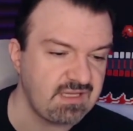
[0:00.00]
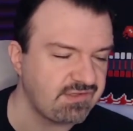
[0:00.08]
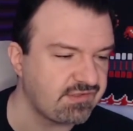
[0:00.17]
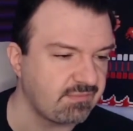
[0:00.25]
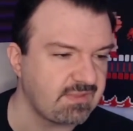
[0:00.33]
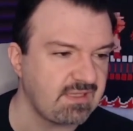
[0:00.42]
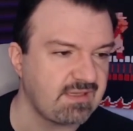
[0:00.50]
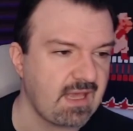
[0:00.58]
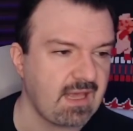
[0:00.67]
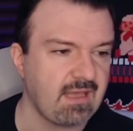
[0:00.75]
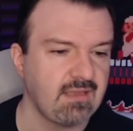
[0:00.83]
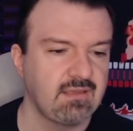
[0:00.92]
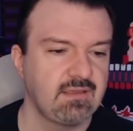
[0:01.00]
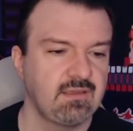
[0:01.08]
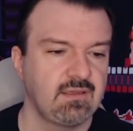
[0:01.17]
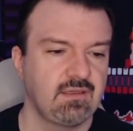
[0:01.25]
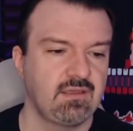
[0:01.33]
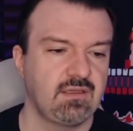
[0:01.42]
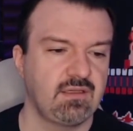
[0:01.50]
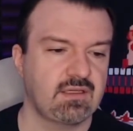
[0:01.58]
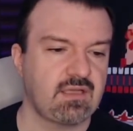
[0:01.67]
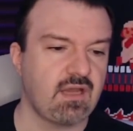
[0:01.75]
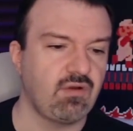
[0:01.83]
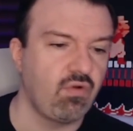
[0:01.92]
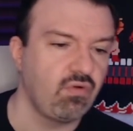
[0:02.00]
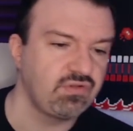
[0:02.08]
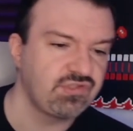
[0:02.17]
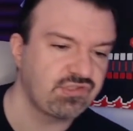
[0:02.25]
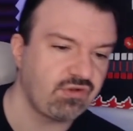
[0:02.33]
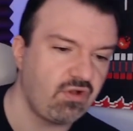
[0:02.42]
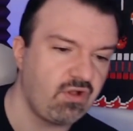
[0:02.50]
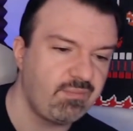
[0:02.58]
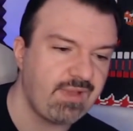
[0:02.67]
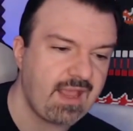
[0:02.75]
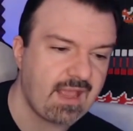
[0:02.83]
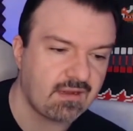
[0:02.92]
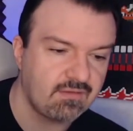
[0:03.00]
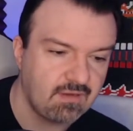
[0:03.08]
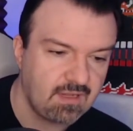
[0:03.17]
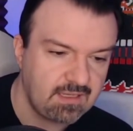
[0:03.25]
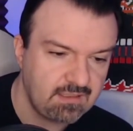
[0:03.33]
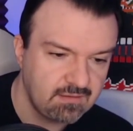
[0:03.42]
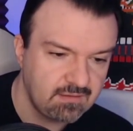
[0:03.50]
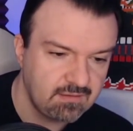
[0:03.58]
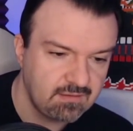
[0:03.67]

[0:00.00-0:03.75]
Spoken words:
being something that kind of holds us all back, right?